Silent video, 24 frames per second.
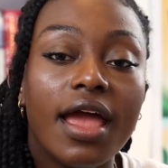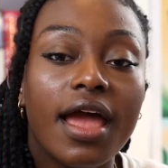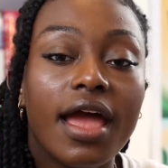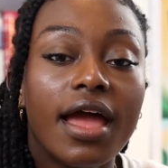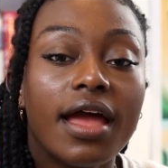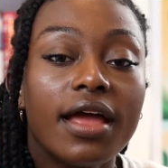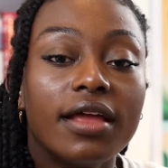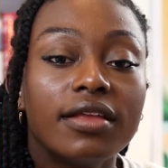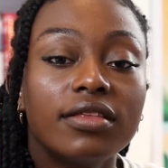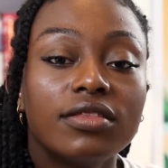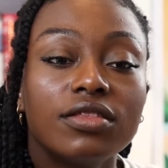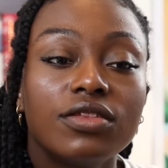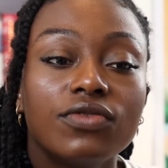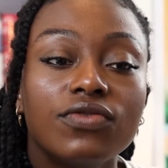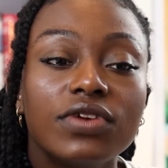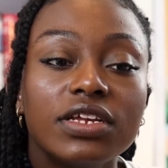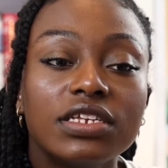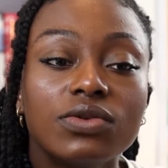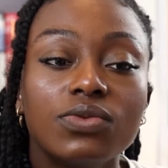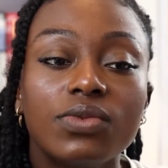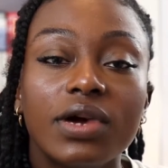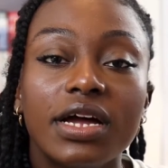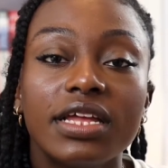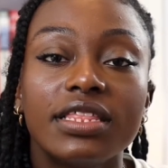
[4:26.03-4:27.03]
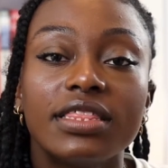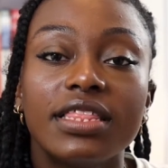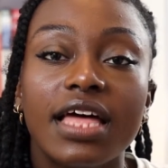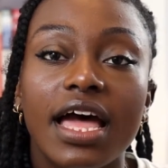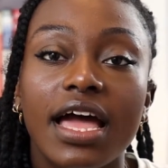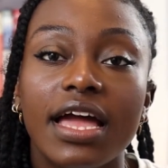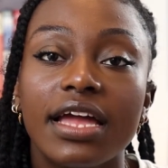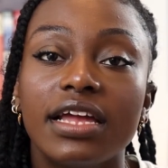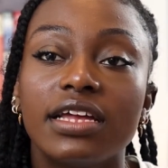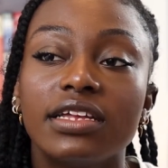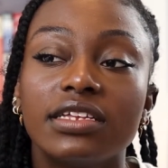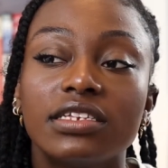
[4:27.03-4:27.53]
And the reason why
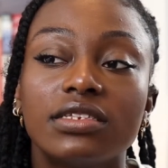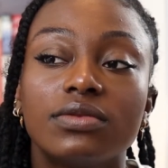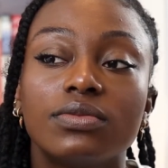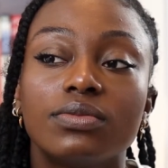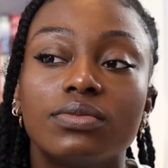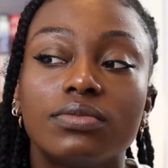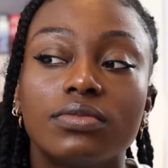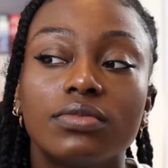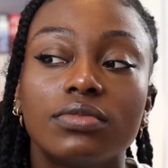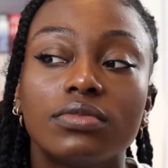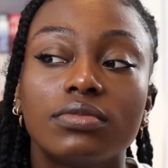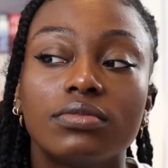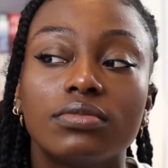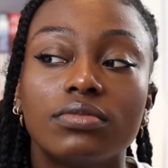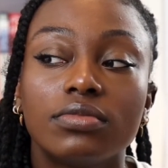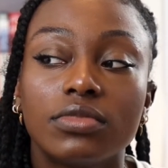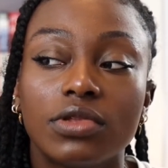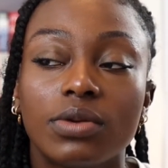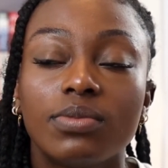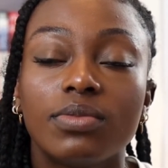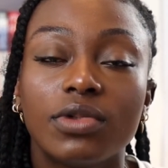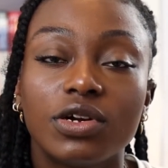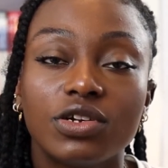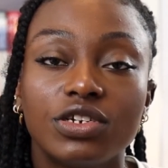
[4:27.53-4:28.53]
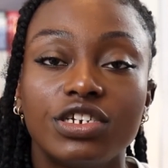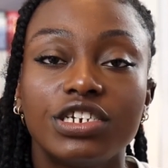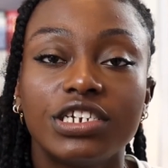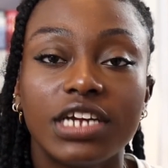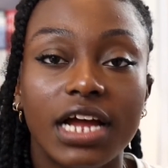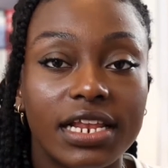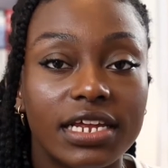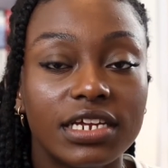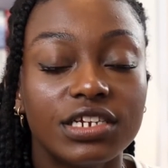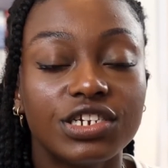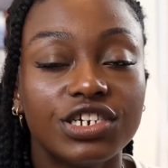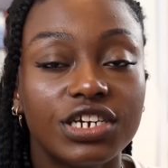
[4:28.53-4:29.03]
that is the most
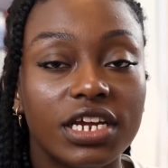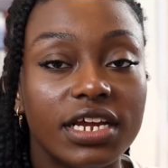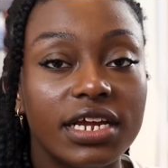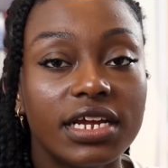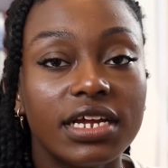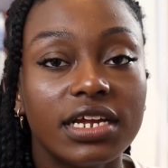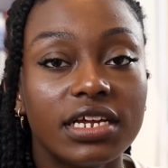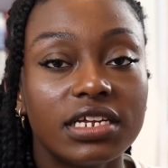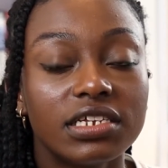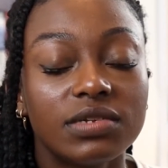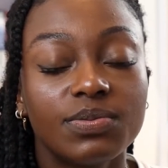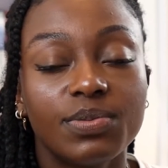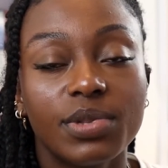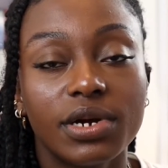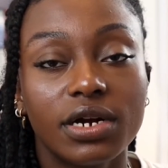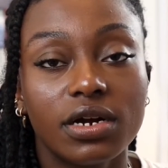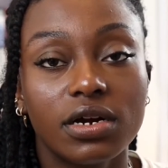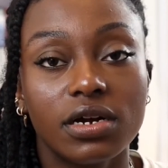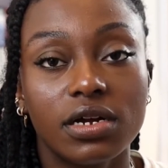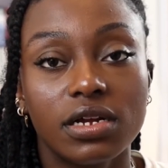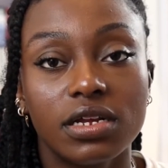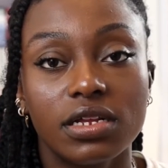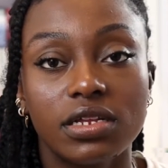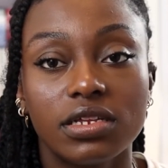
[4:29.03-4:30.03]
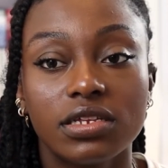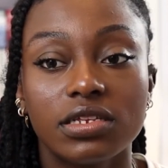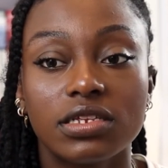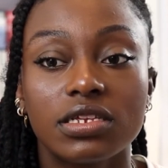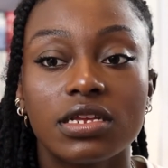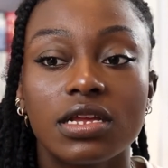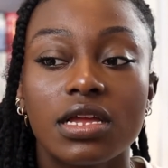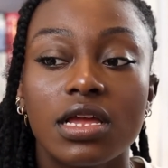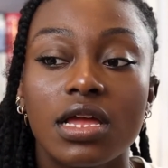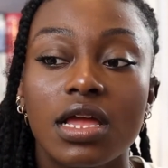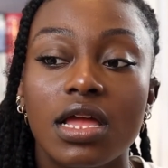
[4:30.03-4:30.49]
challenging is because